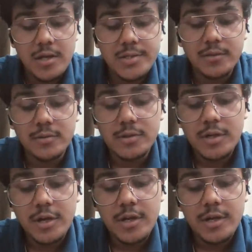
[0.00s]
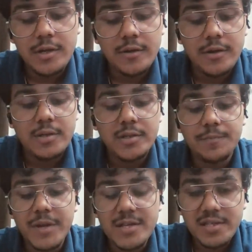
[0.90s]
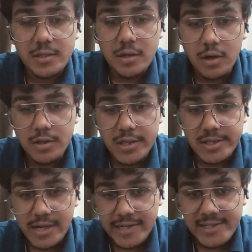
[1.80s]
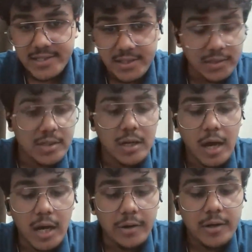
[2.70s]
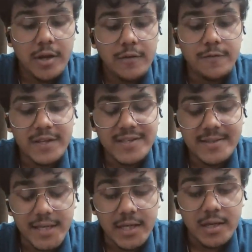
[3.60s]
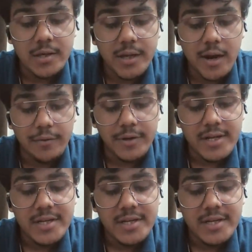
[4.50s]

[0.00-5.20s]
So the pins on this light sensor are VCC, ground,